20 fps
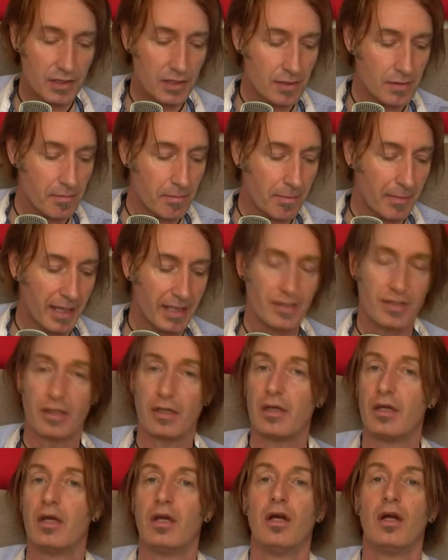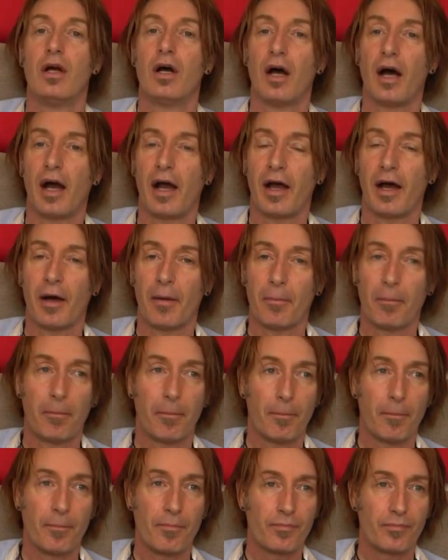doesn't matter
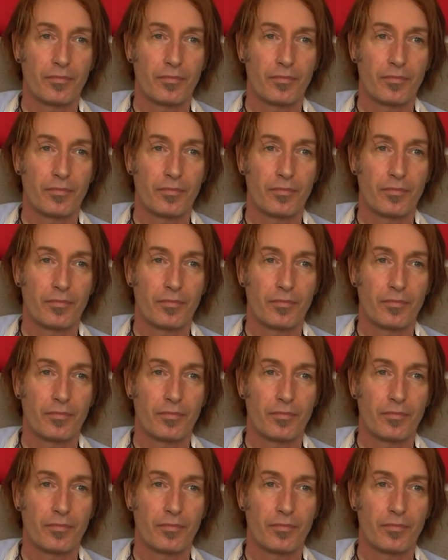um,